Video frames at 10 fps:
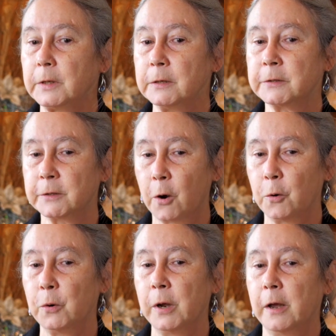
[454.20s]

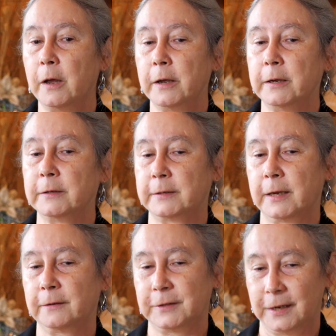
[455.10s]
So
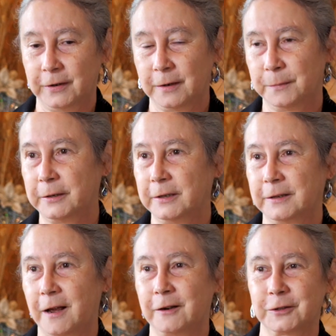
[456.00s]
instead of saving $1 million
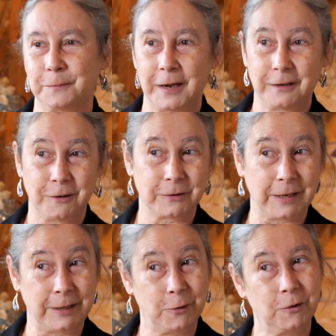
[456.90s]
by
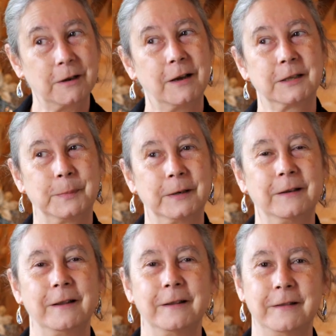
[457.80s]
closing the old
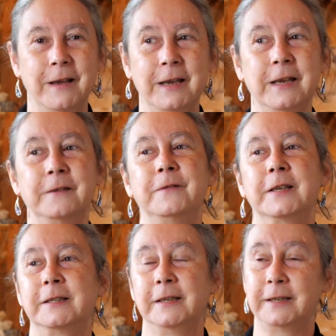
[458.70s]
hospital, they
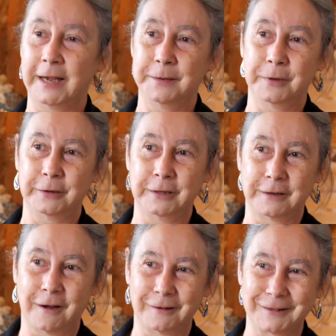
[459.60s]
invested $8 million
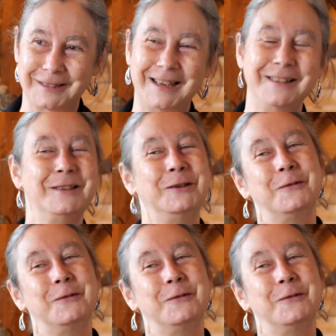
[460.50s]
in the new